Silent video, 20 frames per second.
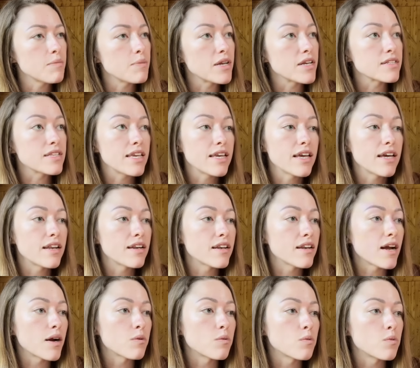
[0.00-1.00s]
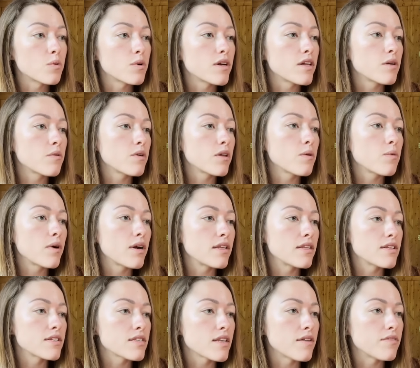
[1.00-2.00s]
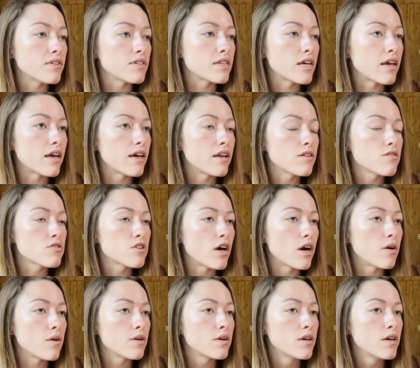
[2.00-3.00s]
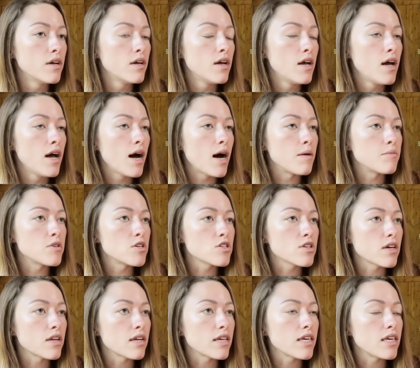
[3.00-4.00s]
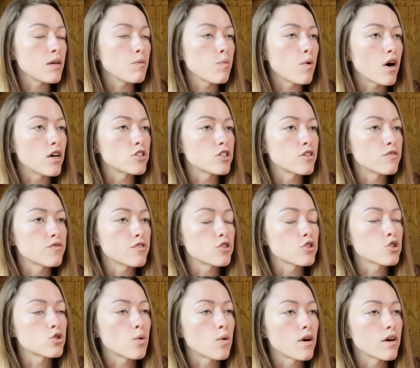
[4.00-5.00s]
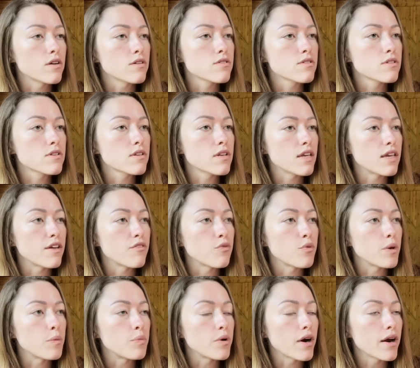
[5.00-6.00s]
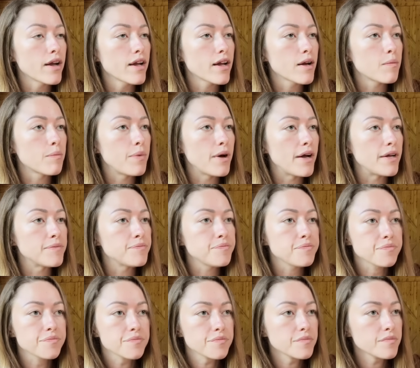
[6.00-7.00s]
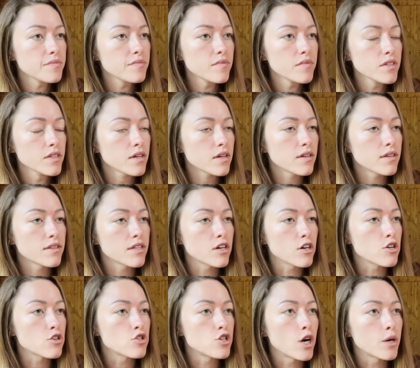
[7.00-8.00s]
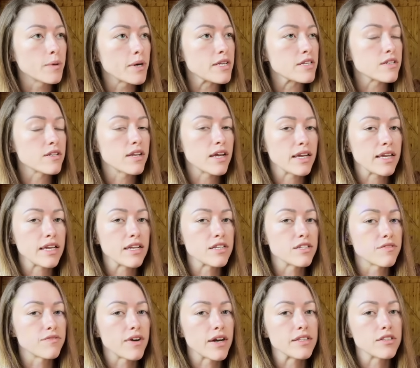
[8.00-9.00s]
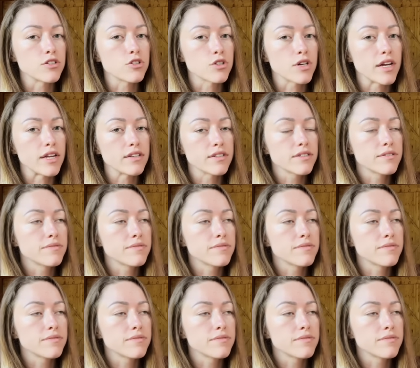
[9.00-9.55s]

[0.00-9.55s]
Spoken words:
Because again, I really wanted this level to hit. So I'm just going to keep watching for shorts if we break. But there is no reason, again, to fight the trend.